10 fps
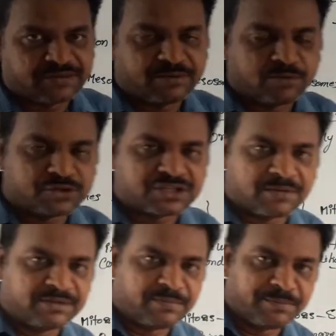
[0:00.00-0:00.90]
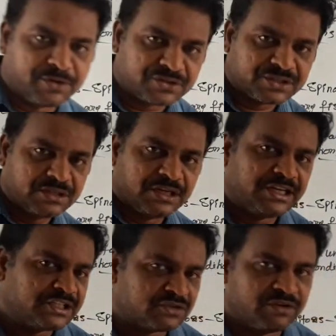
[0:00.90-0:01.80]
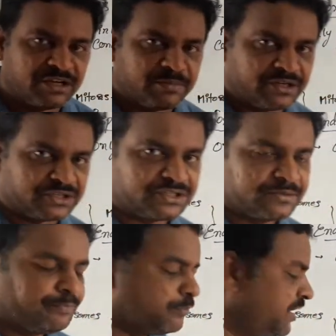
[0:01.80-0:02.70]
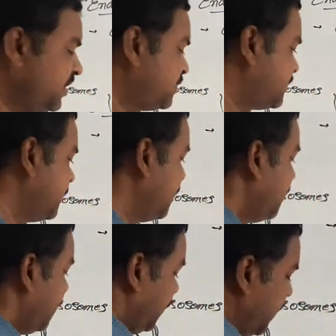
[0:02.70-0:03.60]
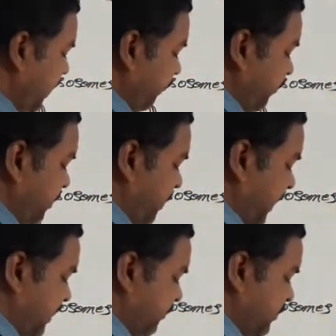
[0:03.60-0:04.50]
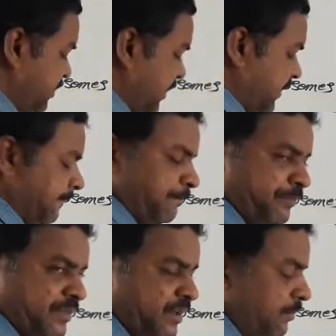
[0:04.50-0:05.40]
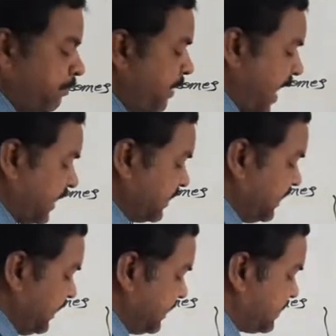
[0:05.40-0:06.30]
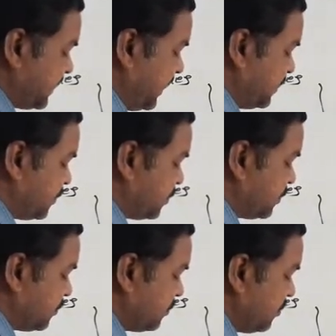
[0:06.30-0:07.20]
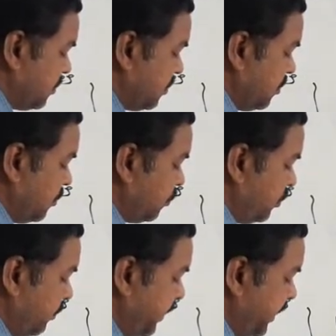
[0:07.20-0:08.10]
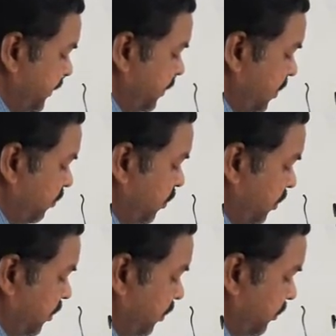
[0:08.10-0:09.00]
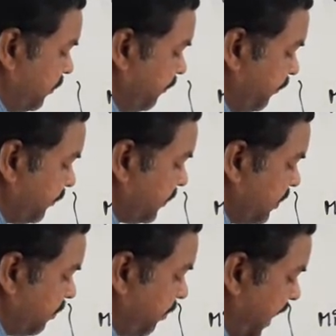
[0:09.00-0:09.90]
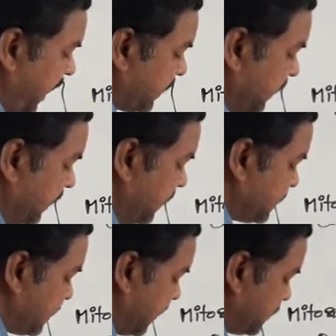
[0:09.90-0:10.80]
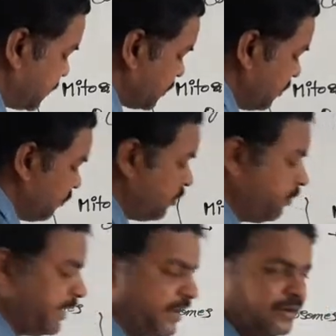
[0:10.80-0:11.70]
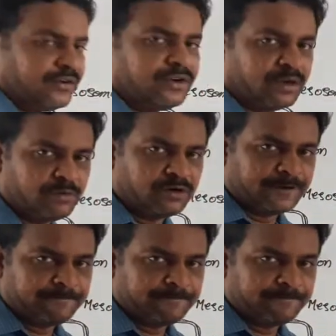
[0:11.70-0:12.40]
In most of the members, it's 20 minutes. Means, in every binary fission, bacterial cells would be doubled. Bacterial cells would be doubled.